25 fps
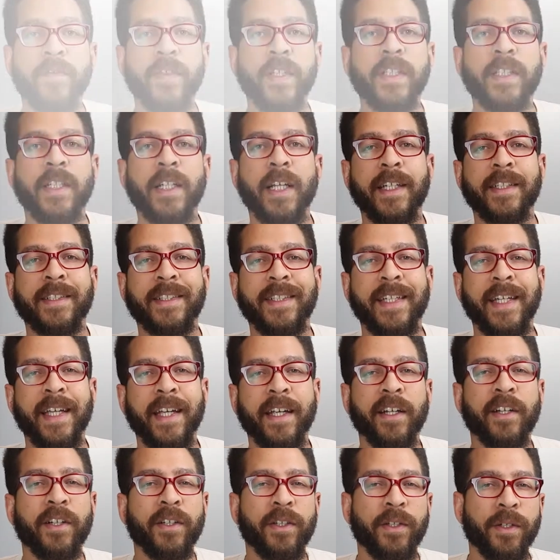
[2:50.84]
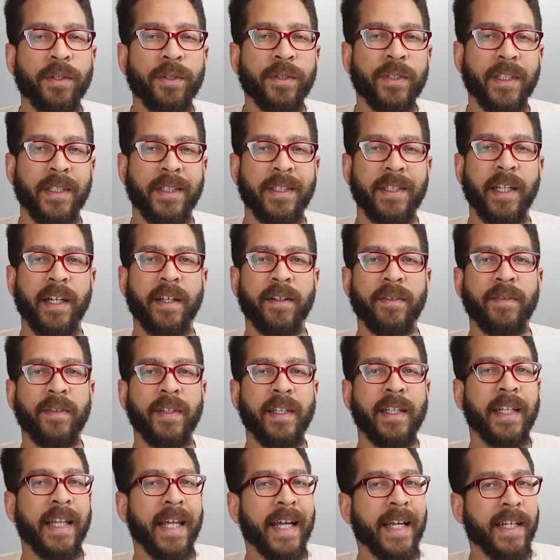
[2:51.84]
Vigilante includes a set of
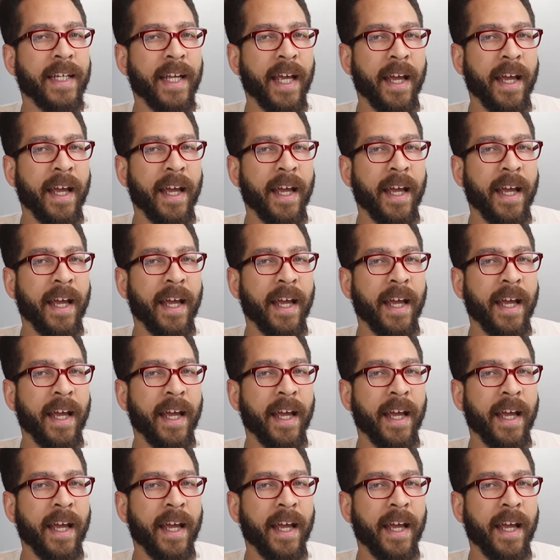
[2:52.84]
light